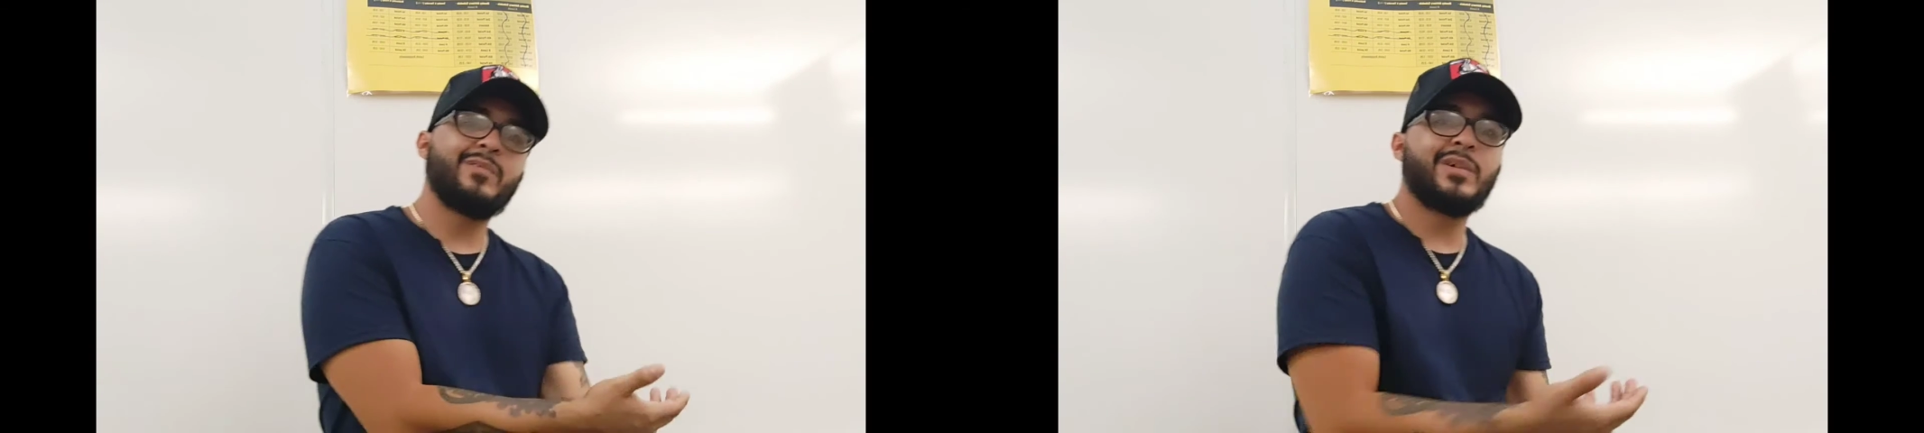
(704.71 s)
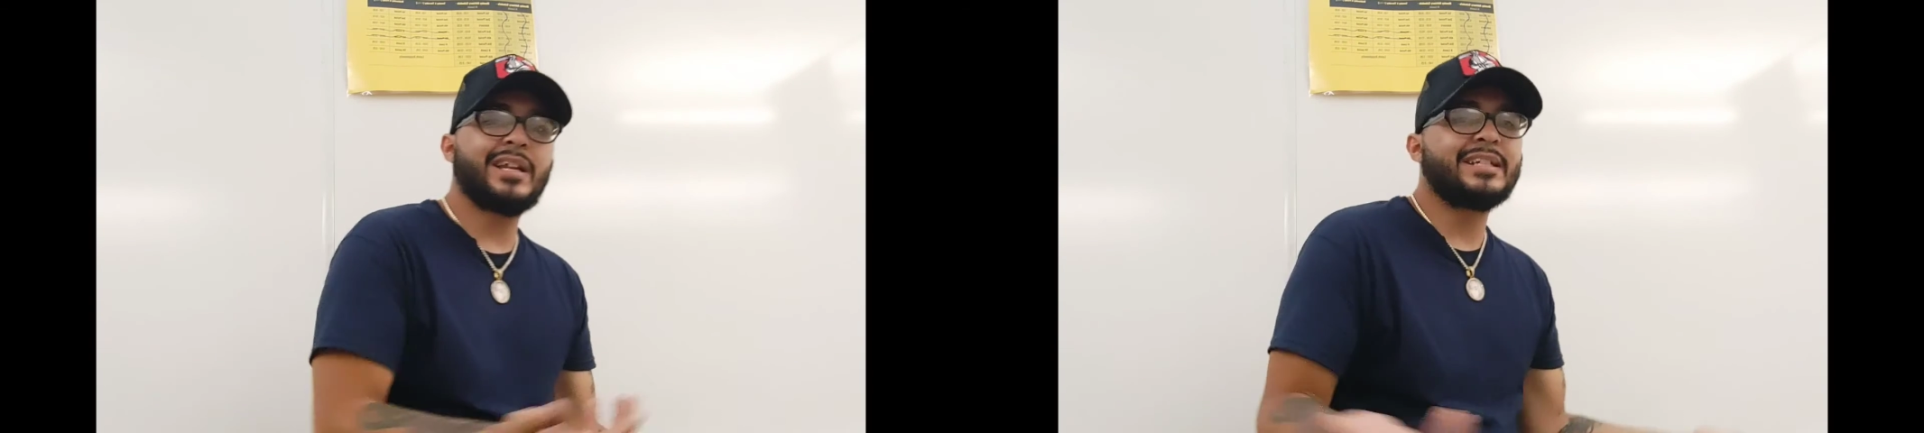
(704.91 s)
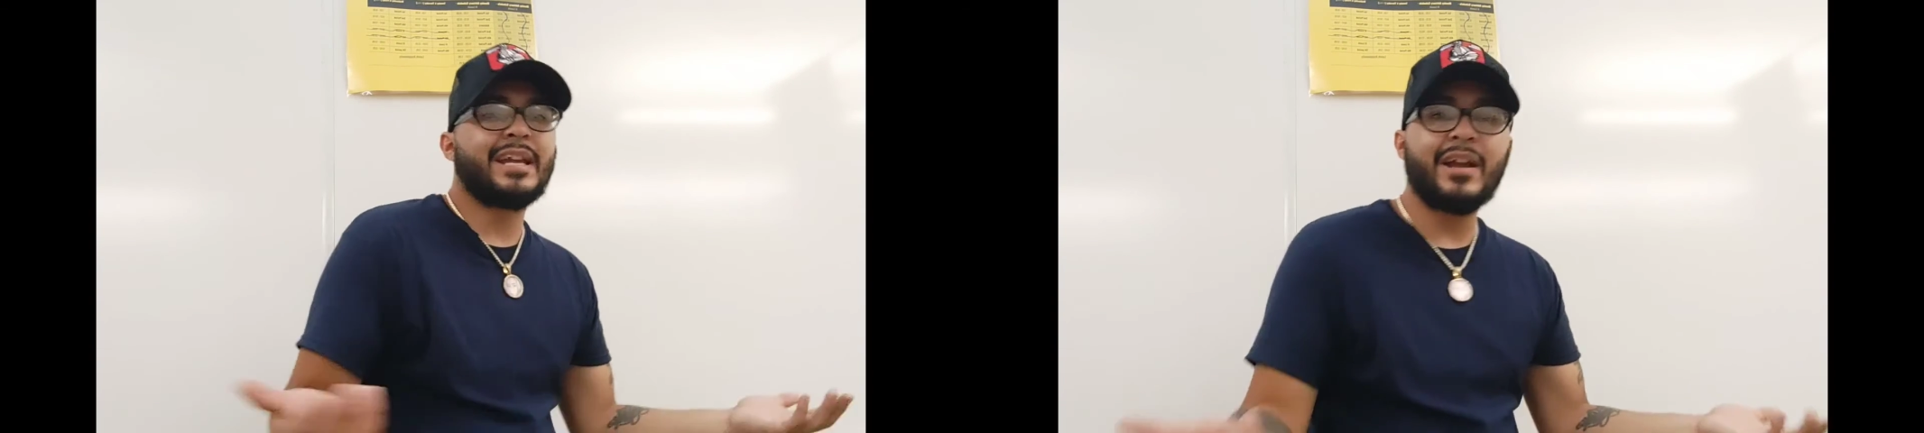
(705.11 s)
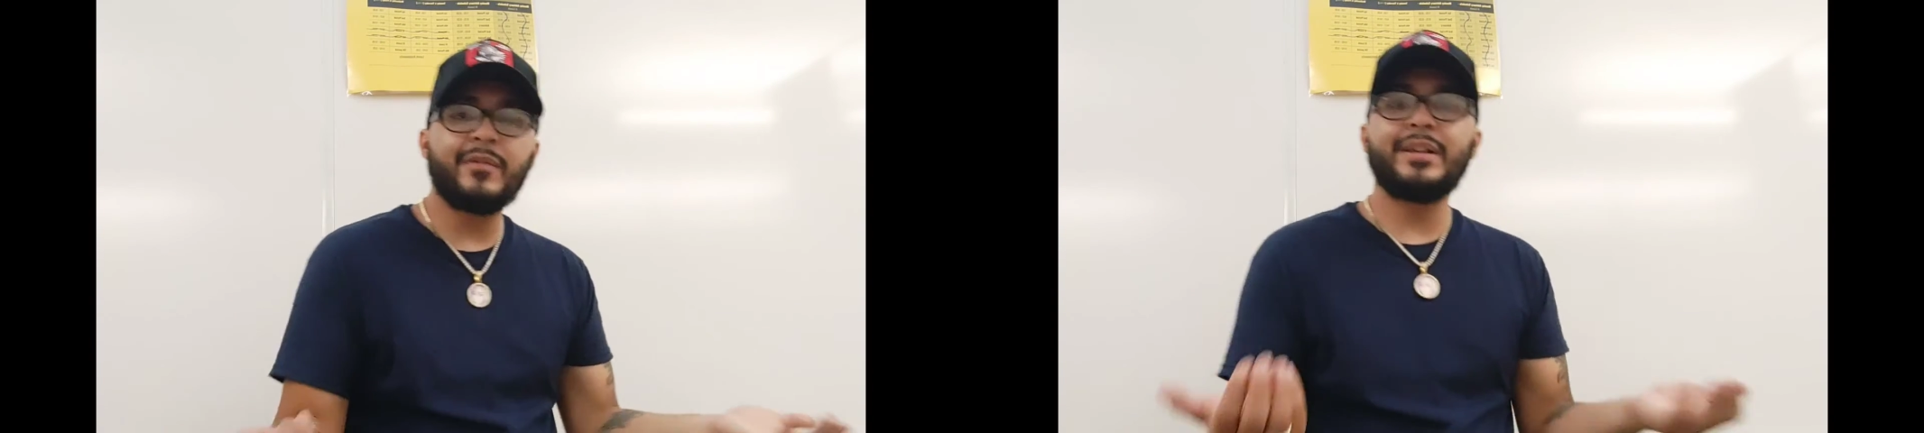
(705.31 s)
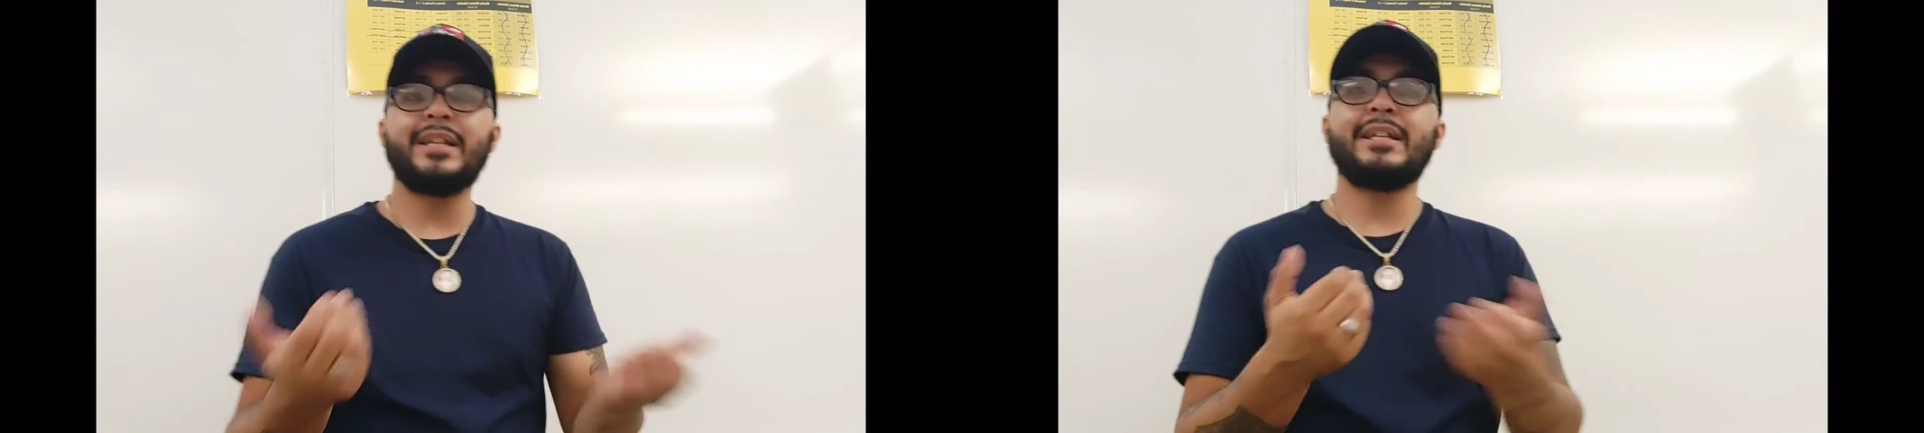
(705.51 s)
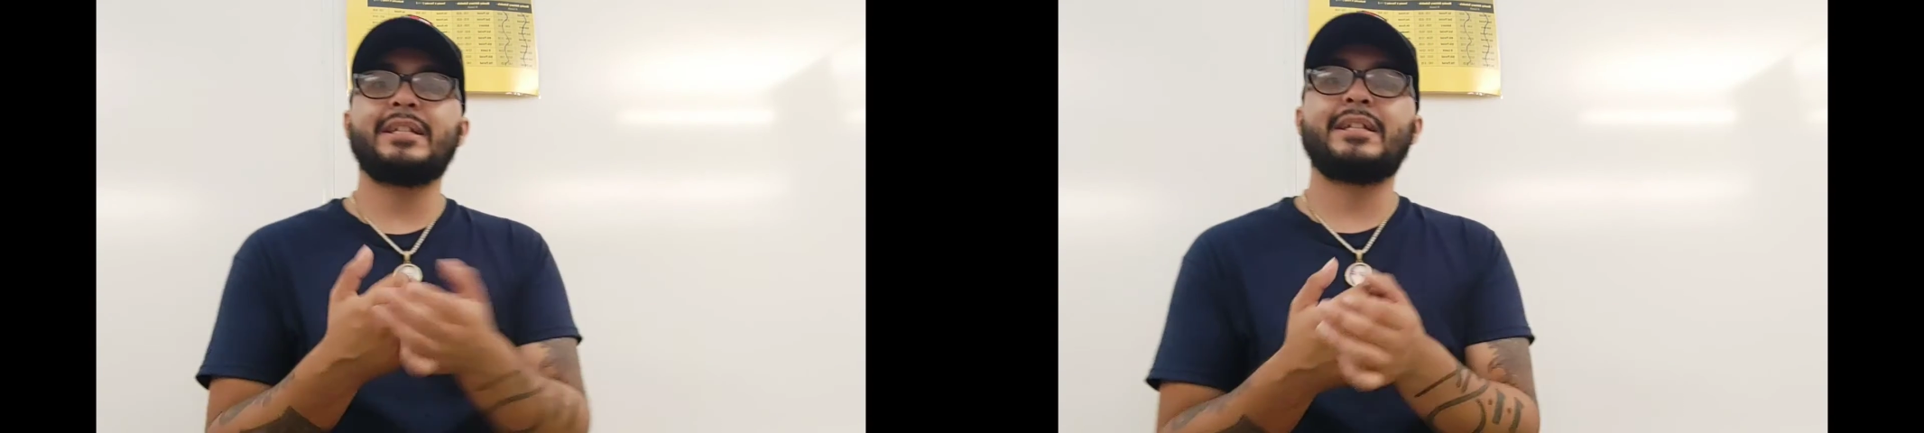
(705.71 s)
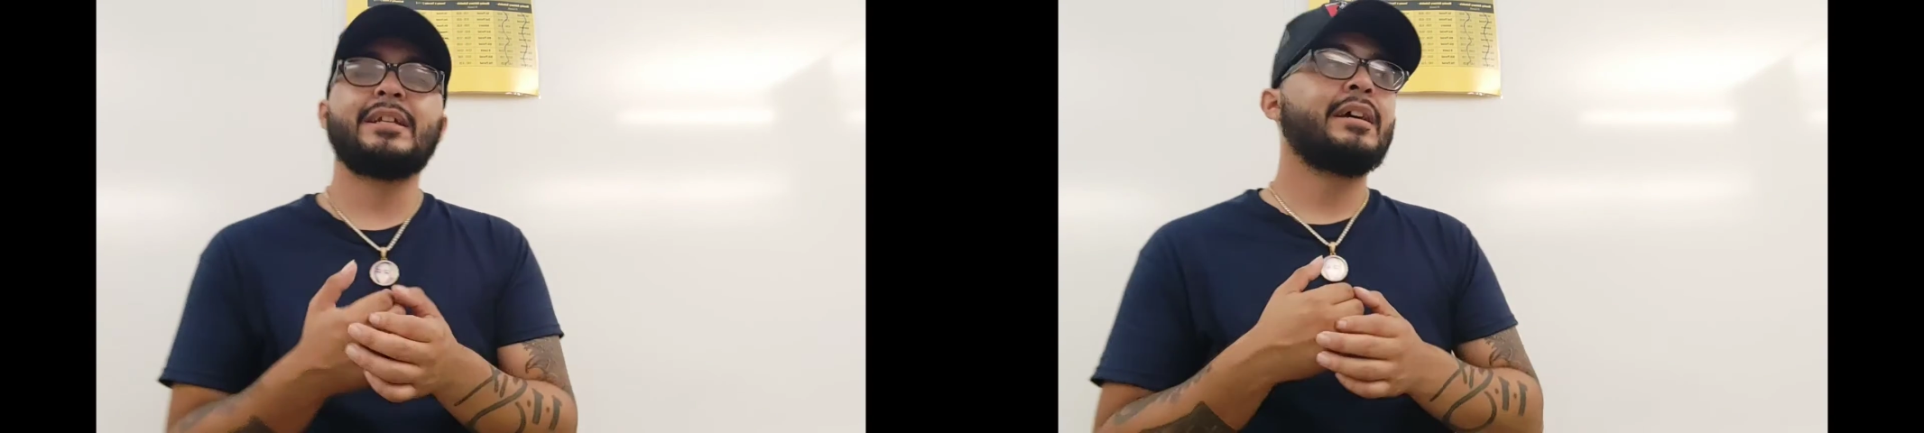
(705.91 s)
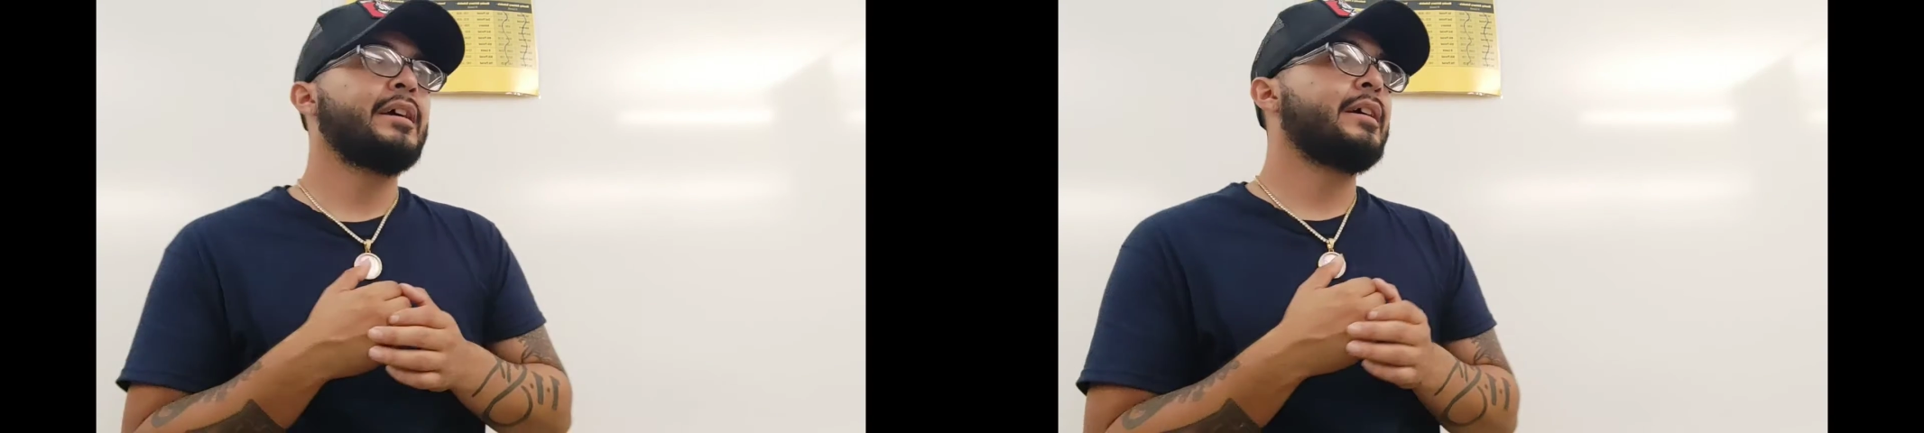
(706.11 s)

anyone that's hearing this,